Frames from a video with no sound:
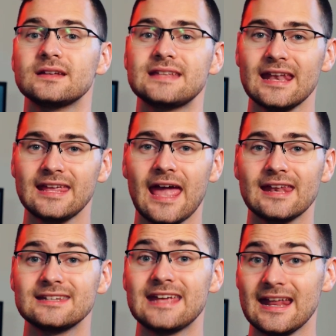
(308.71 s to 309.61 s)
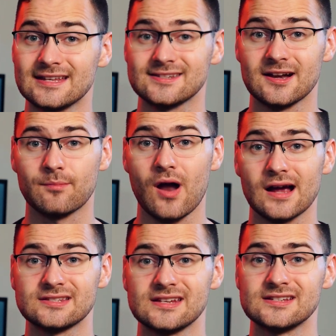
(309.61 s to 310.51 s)
Dedicated data center
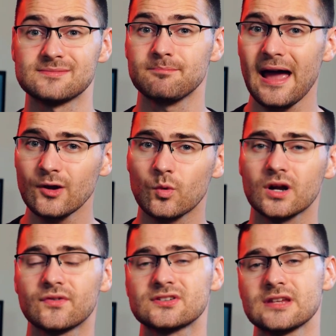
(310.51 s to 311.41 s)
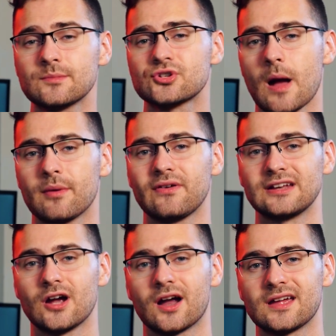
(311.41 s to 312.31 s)
proxies might work for some
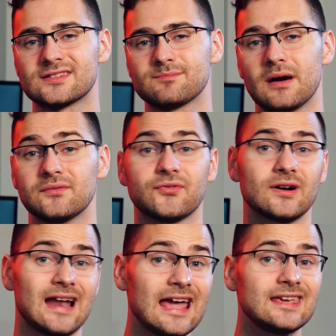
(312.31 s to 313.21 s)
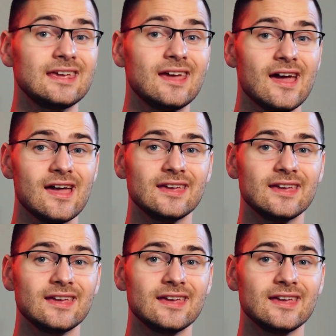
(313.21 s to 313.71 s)
Shopify targets, but for Nike,